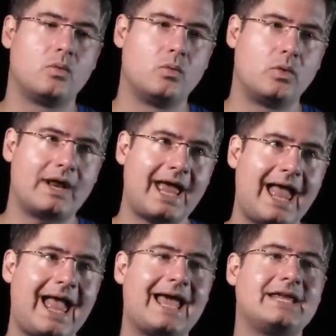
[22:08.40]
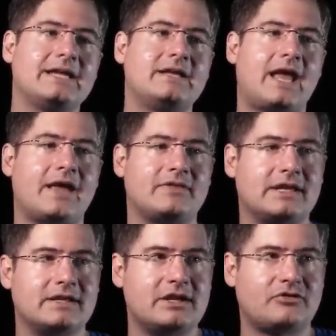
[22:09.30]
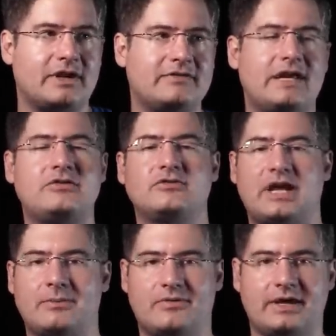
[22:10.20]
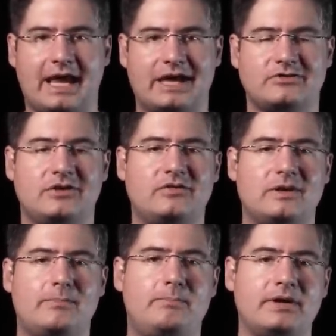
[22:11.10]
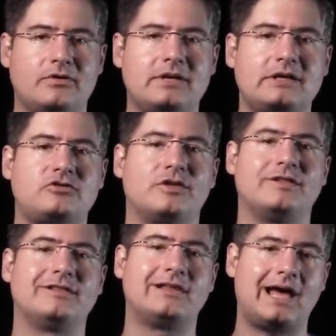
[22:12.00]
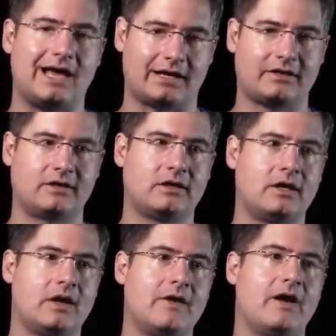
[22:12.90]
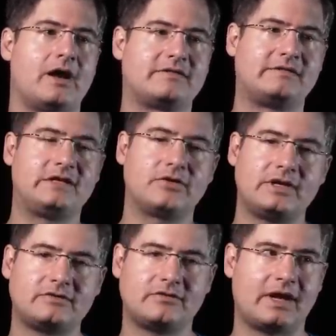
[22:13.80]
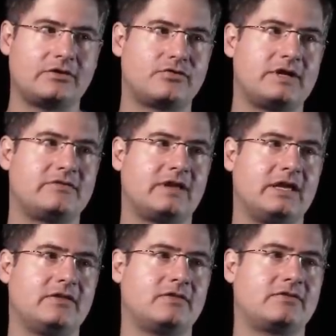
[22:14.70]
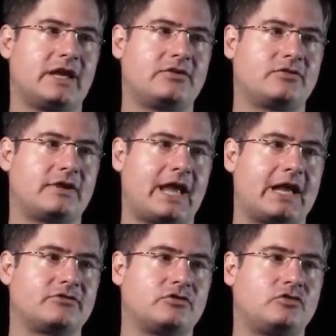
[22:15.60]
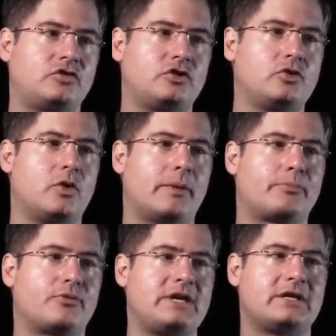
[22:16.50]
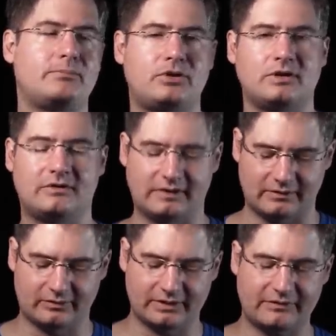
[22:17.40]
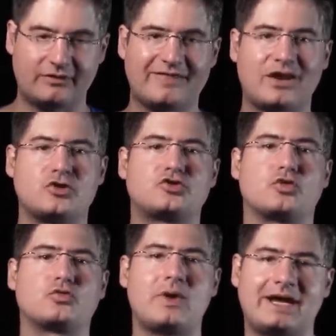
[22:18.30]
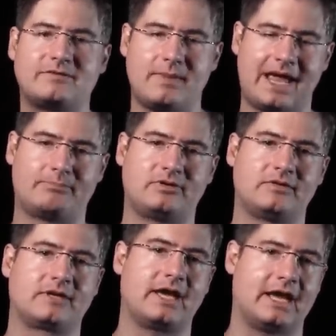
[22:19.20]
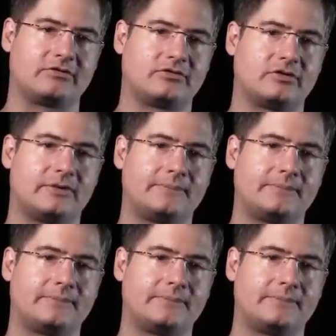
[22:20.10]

What I added at the initialization time of the cache is the ability to lock a series of entries in the texture cache to a pre-computed set of glyphs that are direct mapped in the cache.